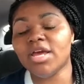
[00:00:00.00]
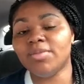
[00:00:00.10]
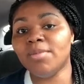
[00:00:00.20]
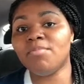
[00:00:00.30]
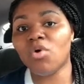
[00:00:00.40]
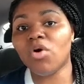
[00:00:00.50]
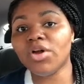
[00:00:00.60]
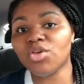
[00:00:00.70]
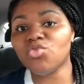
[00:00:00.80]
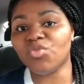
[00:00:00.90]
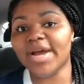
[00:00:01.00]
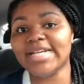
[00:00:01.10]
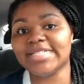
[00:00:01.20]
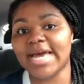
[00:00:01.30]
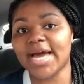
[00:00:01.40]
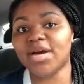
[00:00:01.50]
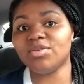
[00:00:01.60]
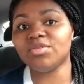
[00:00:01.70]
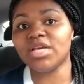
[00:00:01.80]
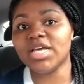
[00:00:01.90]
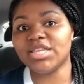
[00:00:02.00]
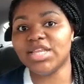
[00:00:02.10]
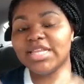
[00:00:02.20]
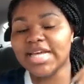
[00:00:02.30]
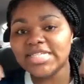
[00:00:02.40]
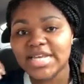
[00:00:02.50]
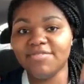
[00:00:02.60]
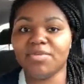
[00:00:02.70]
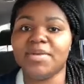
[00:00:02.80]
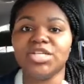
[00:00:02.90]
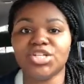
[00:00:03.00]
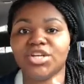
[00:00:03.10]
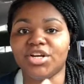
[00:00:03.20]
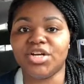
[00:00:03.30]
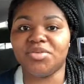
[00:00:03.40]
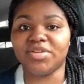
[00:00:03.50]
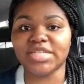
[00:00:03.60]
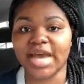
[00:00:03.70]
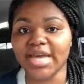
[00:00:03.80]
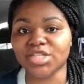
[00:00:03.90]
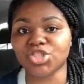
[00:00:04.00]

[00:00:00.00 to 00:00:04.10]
The more you write down, the less information you're going to retain.